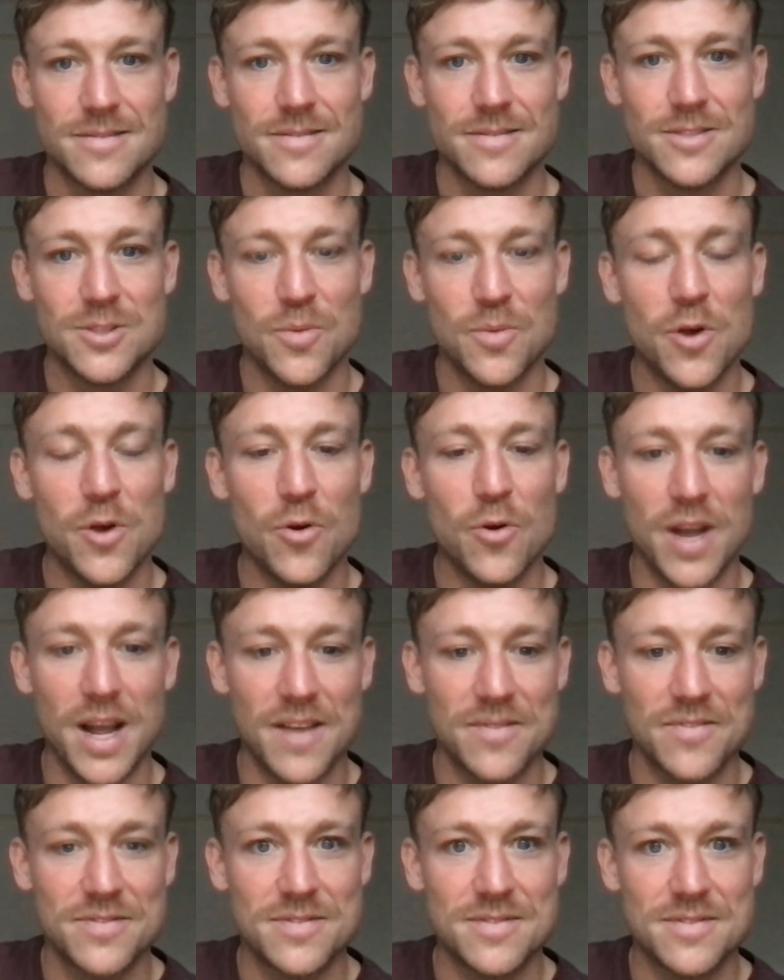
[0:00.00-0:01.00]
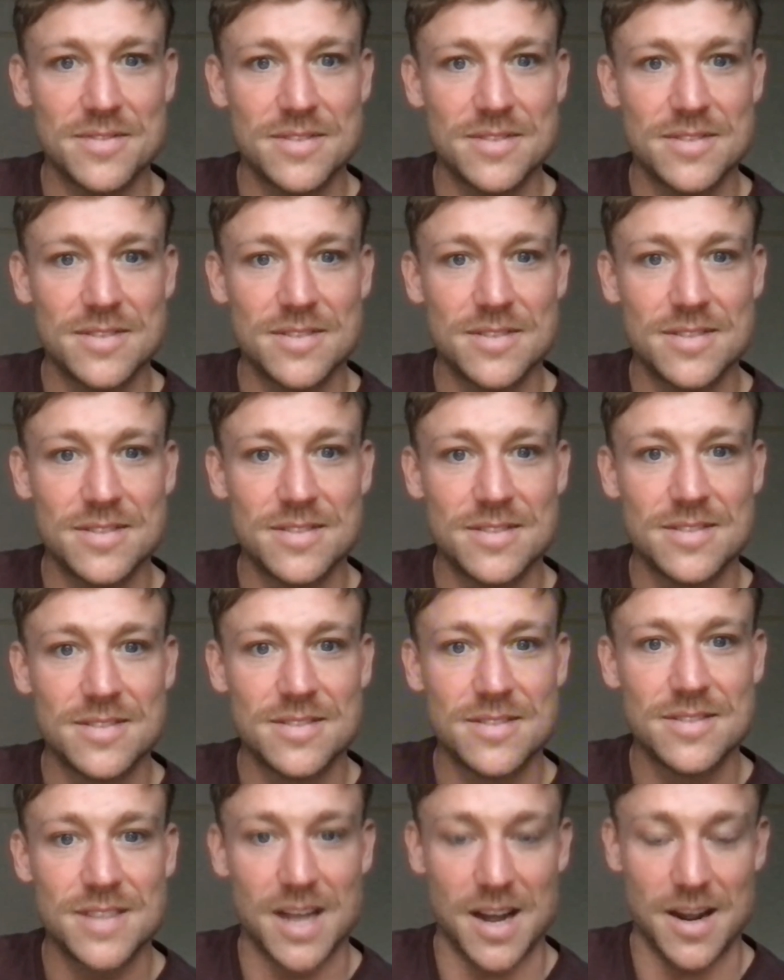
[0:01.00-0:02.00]
So we all have
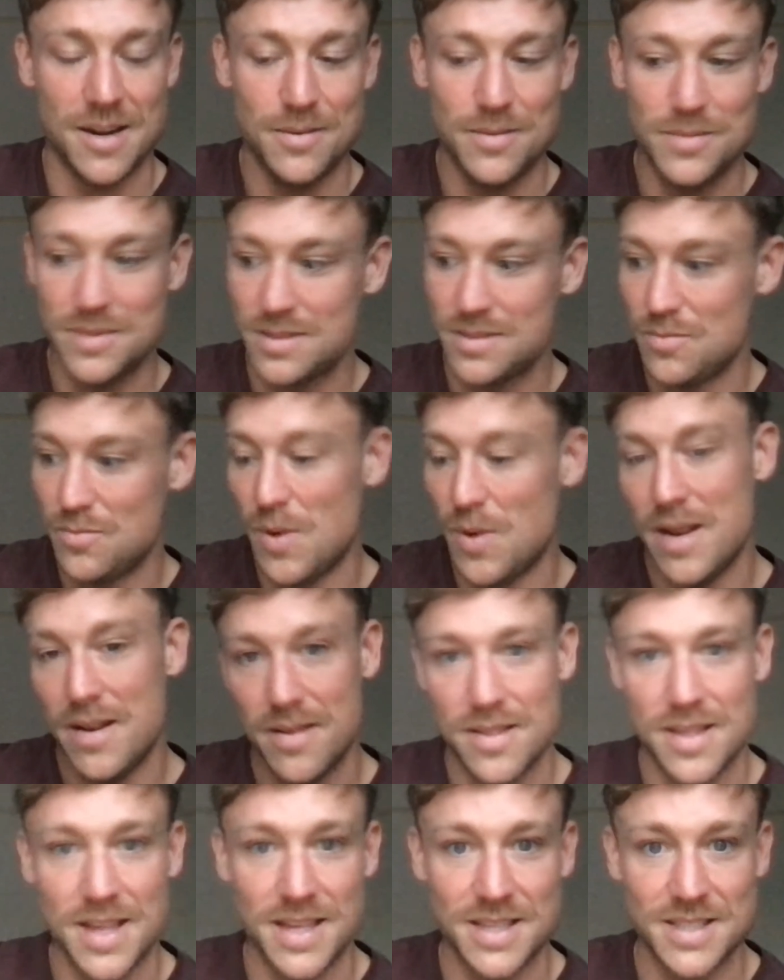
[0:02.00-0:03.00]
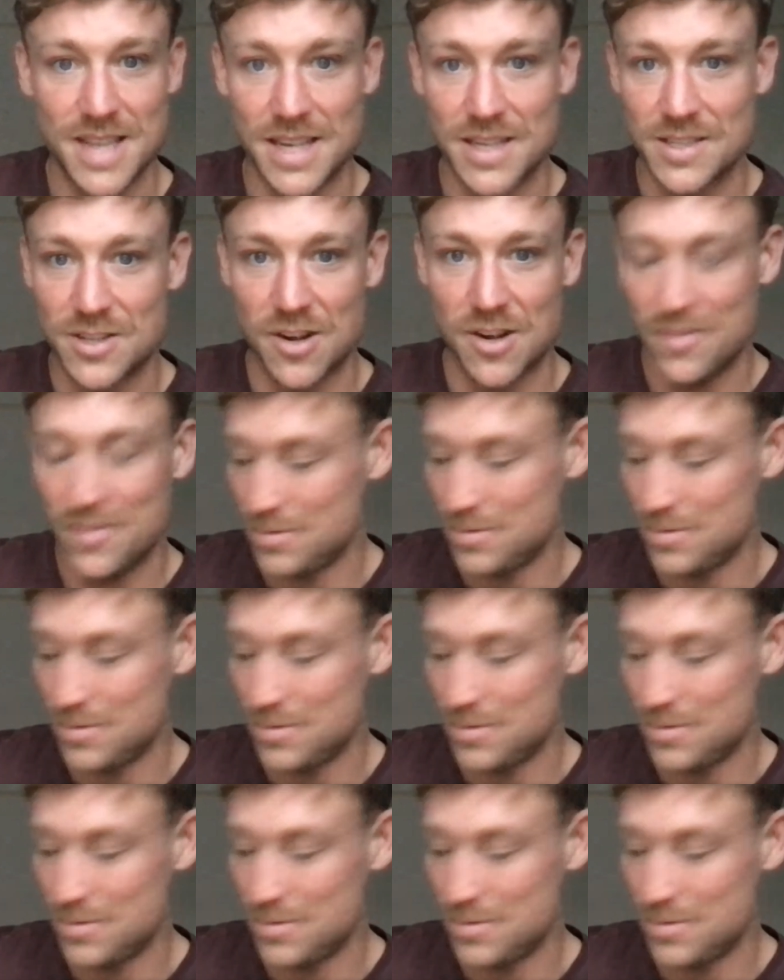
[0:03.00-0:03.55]
times when things get tough.